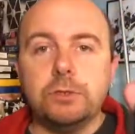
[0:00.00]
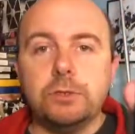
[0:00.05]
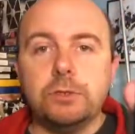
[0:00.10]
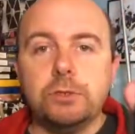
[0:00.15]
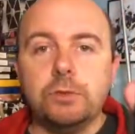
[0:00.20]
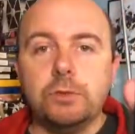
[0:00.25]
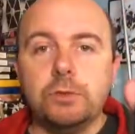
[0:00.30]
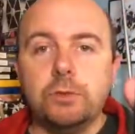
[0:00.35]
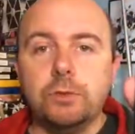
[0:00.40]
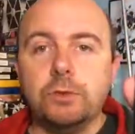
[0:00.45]

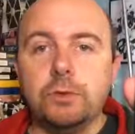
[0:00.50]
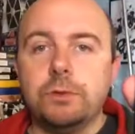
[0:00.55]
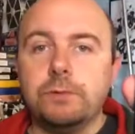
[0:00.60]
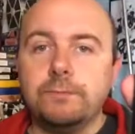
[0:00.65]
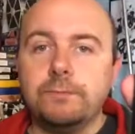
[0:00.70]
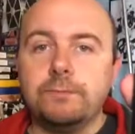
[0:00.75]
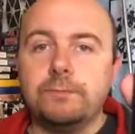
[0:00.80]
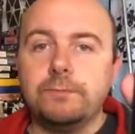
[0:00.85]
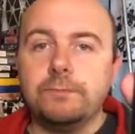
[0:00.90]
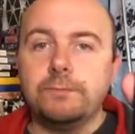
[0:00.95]
Zool,
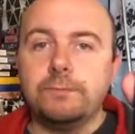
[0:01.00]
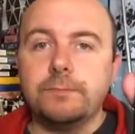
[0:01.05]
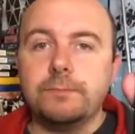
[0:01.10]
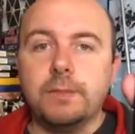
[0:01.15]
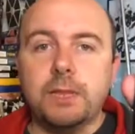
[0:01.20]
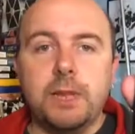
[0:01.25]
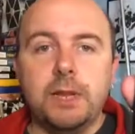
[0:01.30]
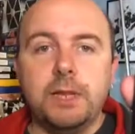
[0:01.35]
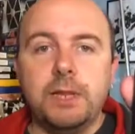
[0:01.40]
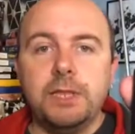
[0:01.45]

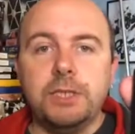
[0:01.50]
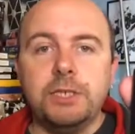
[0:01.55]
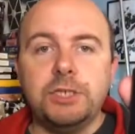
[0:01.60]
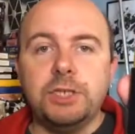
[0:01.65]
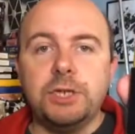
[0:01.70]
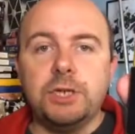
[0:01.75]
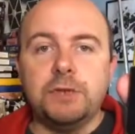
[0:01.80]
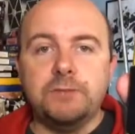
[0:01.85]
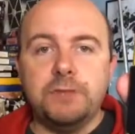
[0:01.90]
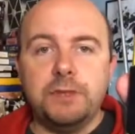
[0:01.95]
Ninja
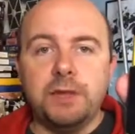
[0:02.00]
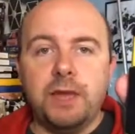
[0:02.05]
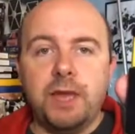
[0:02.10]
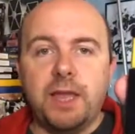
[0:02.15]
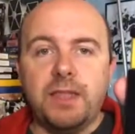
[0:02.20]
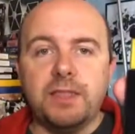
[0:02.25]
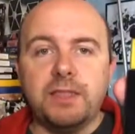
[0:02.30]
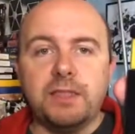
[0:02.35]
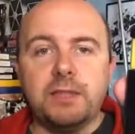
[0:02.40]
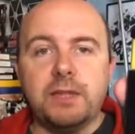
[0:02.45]
of the
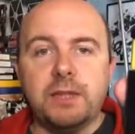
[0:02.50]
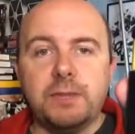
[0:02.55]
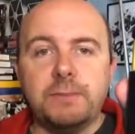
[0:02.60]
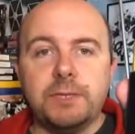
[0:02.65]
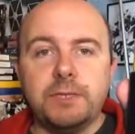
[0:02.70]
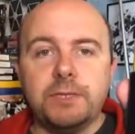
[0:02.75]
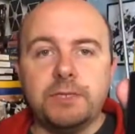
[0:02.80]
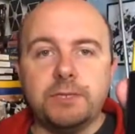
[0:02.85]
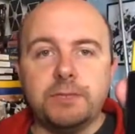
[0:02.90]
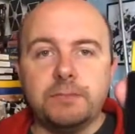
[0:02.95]
Nth
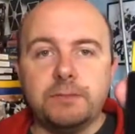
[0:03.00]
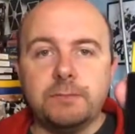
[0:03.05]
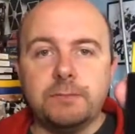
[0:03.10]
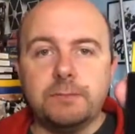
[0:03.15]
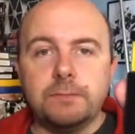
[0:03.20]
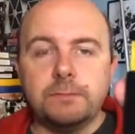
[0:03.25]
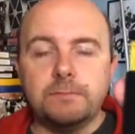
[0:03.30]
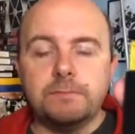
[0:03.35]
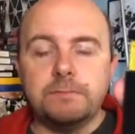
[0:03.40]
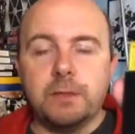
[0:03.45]
Dimension.
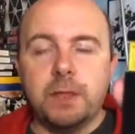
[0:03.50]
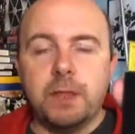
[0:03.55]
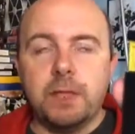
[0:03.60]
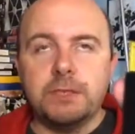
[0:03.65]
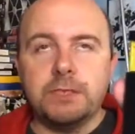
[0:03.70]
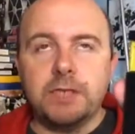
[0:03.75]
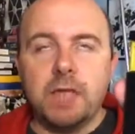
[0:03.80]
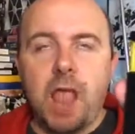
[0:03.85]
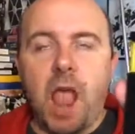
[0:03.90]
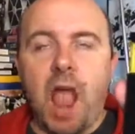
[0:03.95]

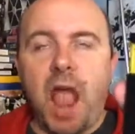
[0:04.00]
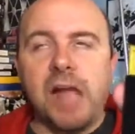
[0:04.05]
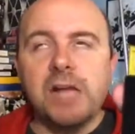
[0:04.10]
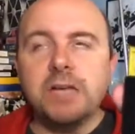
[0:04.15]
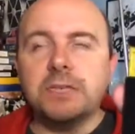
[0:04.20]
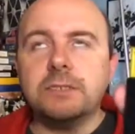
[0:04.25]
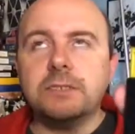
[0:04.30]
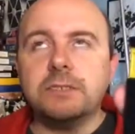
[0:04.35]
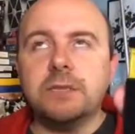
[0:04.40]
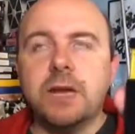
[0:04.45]
That's
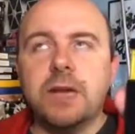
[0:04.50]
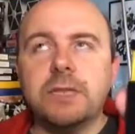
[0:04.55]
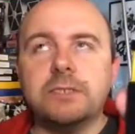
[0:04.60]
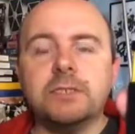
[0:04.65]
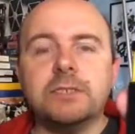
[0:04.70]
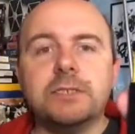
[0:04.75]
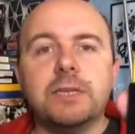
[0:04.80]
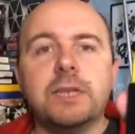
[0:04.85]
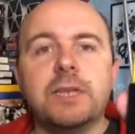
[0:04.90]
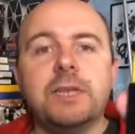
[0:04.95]
hard
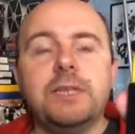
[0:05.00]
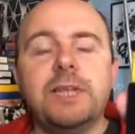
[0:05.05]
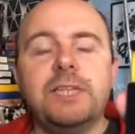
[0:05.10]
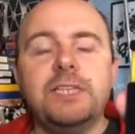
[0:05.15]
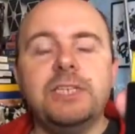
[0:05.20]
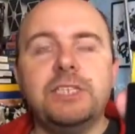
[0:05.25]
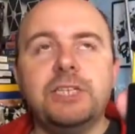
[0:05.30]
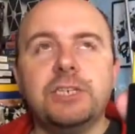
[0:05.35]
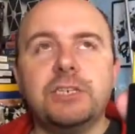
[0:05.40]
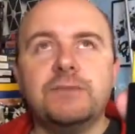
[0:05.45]
to say.
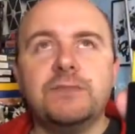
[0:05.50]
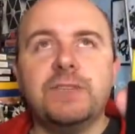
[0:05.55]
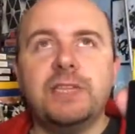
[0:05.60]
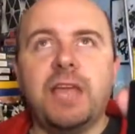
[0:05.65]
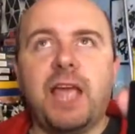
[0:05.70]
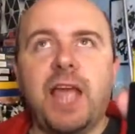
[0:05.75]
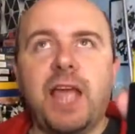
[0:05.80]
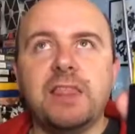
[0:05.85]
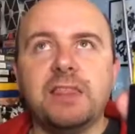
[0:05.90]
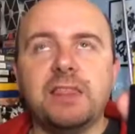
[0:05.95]
Ninja of the
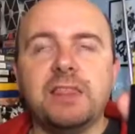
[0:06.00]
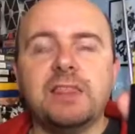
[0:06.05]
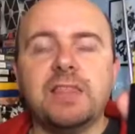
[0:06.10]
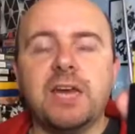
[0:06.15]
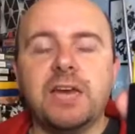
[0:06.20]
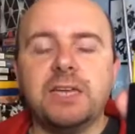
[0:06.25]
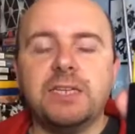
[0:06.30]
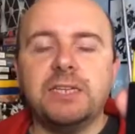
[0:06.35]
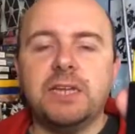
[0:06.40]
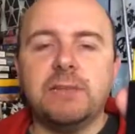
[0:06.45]
Nth
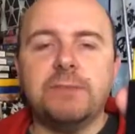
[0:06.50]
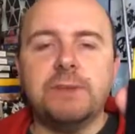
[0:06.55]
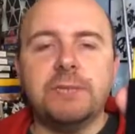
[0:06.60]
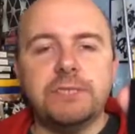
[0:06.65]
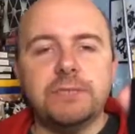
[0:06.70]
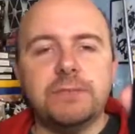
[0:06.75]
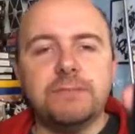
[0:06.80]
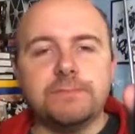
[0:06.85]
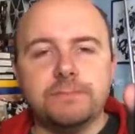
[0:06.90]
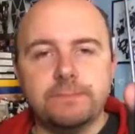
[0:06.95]

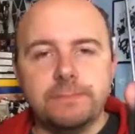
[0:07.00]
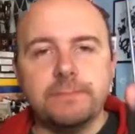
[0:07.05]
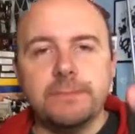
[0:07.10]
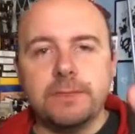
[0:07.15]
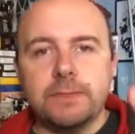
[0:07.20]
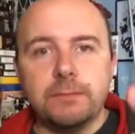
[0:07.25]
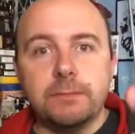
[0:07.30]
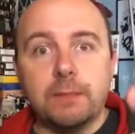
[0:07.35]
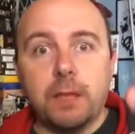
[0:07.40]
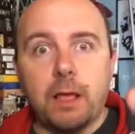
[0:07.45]
Dimension.
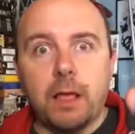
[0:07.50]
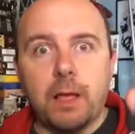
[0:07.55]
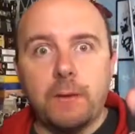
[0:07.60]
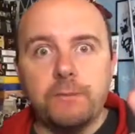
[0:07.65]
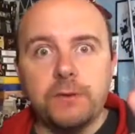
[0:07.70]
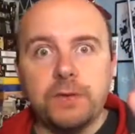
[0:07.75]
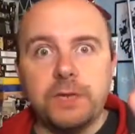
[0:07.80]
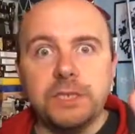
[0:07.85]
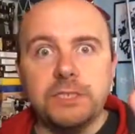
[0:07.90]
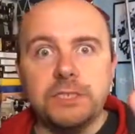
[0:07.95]

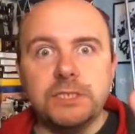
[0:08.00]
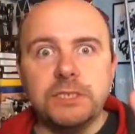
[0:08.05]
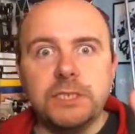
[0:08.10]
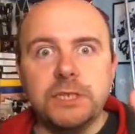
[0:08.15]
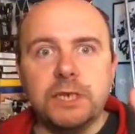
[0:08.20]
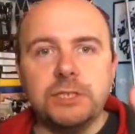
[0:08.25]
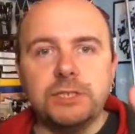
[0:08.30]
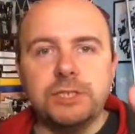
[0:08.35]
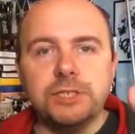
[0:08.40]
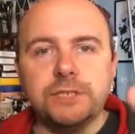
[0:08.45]

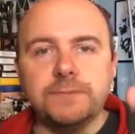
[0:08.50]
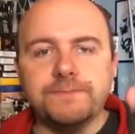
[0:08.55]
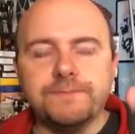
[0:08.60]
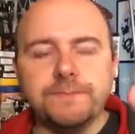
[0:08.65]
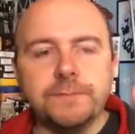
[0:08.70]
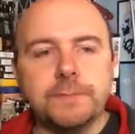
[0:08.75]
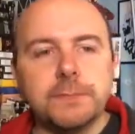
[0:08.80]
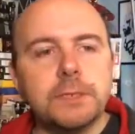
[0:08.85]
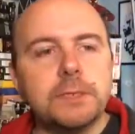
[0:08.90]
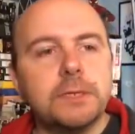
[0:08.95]
Pronunciation.
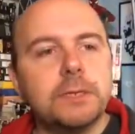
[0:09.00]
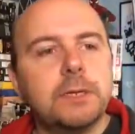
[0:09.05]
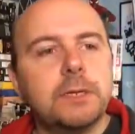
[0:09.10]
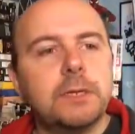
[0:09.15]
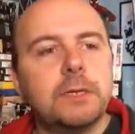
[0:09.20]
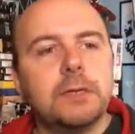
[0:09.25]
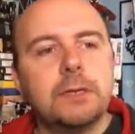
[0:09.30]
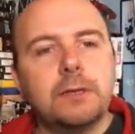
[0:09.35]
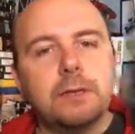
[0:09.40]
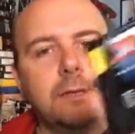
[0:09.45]

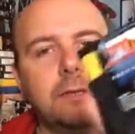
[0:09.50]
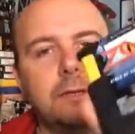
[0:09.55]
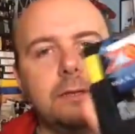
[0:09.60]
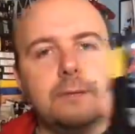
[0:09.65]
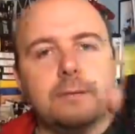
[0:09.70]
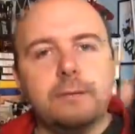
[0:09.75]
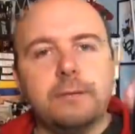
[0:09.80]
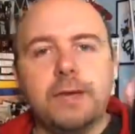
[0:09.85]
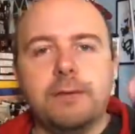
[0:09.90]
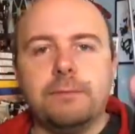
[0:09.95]

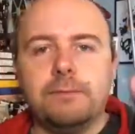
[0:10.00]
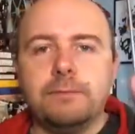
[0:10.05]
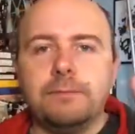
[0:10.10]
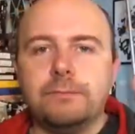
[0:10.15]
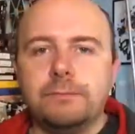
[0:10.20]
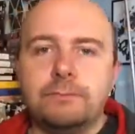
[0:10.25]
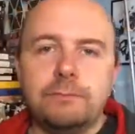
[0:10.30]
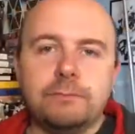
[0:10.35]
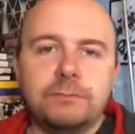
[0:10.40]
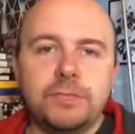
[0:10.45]
Yeah,
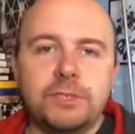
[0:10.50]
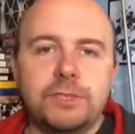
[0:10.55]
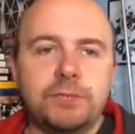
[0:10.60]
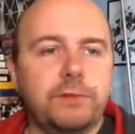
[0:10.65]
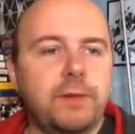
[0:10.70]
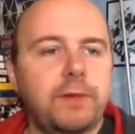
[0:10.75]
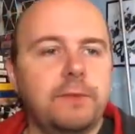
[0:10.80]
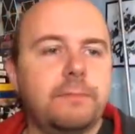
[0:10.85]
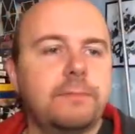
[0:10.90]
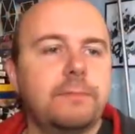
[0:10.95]
this is
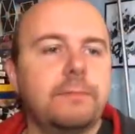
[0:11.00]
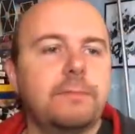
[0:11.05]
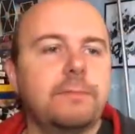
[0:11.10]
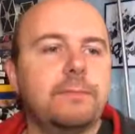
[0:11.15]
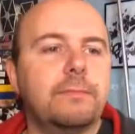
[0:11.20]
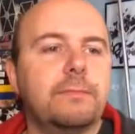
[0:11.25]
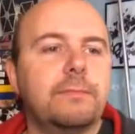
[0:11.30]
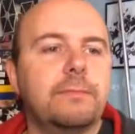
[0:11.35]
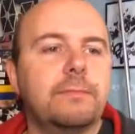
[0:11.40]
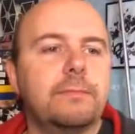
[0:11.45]
great.
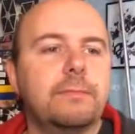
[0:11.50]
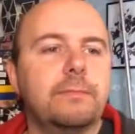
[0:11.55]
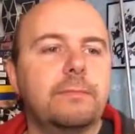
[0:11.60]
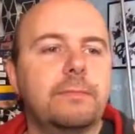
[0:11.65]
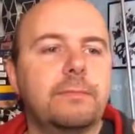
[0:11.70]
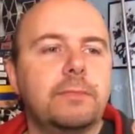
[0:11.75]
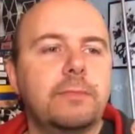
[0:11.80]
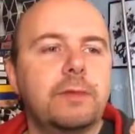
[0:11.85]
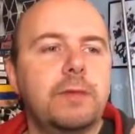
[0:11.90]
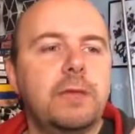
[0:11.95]

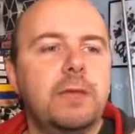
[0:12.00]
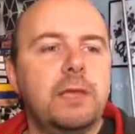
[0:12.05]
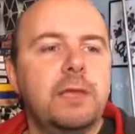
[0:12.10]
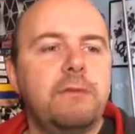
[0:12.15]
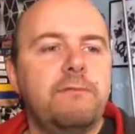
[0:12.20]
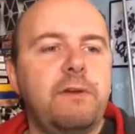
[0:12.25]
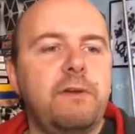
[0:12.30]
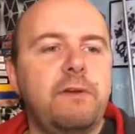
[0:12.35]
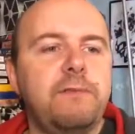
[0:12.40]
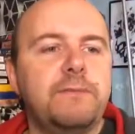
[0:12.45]

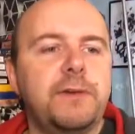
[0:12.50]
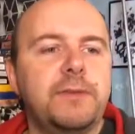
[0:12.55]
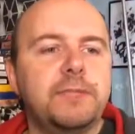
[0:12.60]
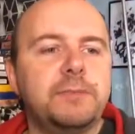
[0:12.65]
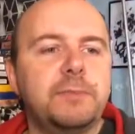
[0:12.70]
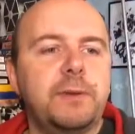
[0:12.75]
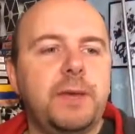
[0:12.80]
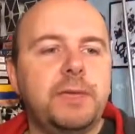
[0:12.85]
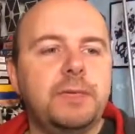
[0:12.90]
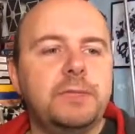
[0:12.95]
Very
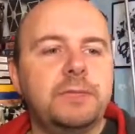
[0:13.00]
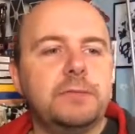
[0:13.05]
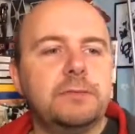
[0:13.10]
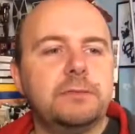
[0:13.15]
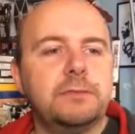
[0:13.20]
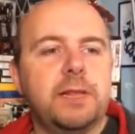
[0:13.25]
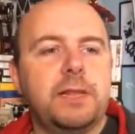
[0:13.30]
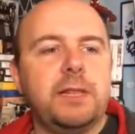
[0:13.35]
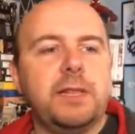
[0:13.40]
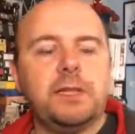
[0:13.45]
fast paced,
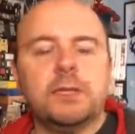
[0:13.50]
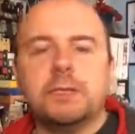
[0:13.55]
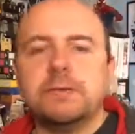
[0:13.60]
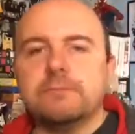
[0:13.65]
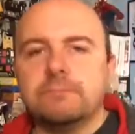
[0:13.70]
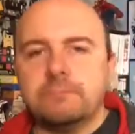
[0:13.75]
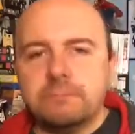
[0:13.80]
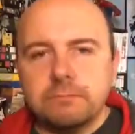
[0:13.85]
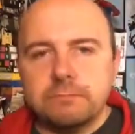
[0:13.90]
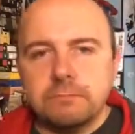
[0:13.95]
kind of like
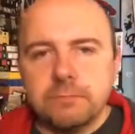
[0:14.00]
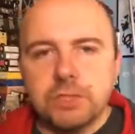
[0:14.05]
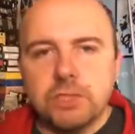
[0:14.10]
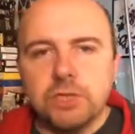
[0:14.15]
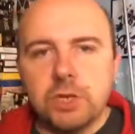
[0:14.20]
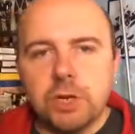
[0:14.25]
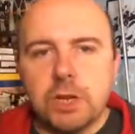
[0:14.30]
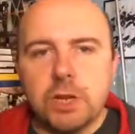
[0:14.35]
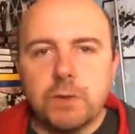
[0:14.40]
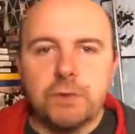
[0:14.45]

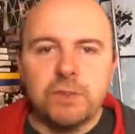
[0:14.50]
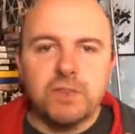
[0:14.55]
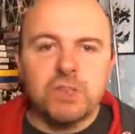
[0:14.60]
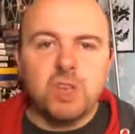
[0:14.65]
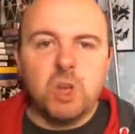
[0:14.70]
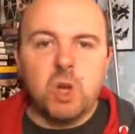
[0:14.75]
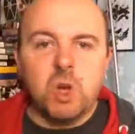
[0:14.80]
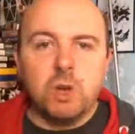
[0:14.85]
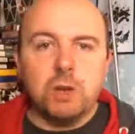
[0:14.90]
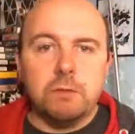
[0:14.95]
Sonic with a
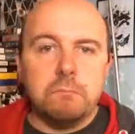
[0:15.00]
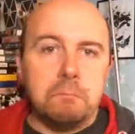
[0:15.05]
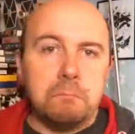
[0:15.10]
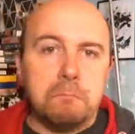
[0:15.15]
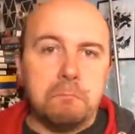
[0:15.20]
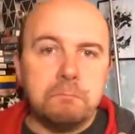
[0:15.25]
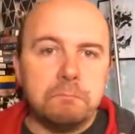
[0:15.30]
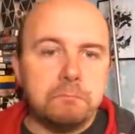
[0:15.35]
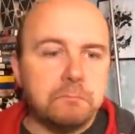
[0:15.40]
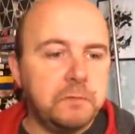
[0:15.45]
sword,
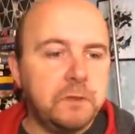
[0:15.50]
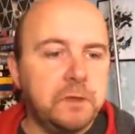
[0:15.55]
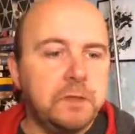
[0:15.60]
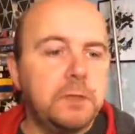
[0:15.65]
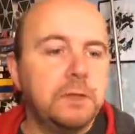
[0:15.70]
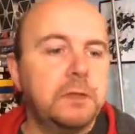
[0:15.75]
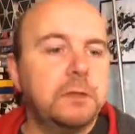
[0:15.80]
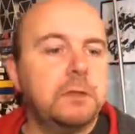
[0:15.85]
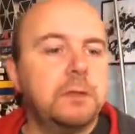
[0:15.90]
really.